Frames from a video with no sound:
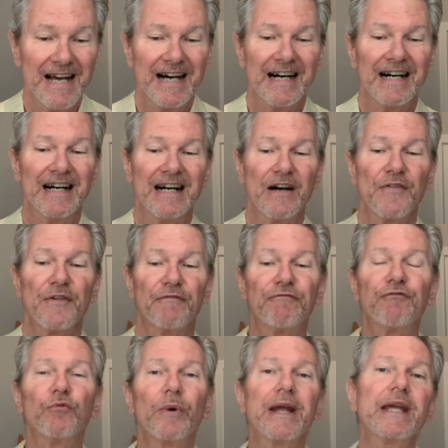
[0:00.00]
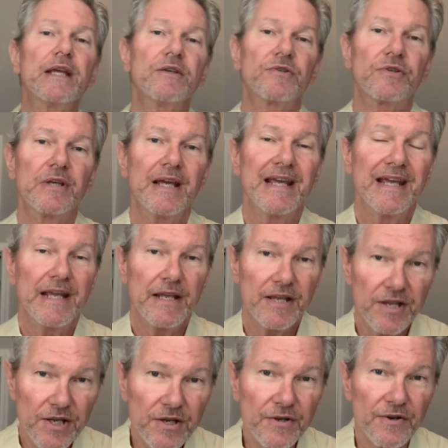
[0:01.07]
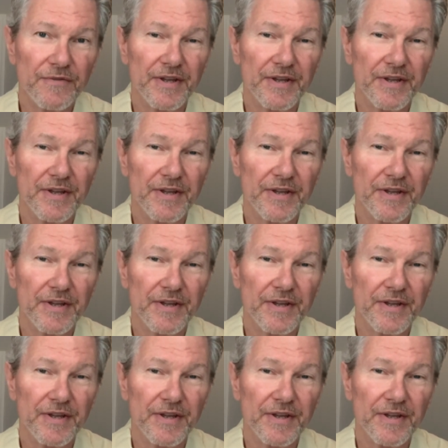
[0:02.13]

The phrase here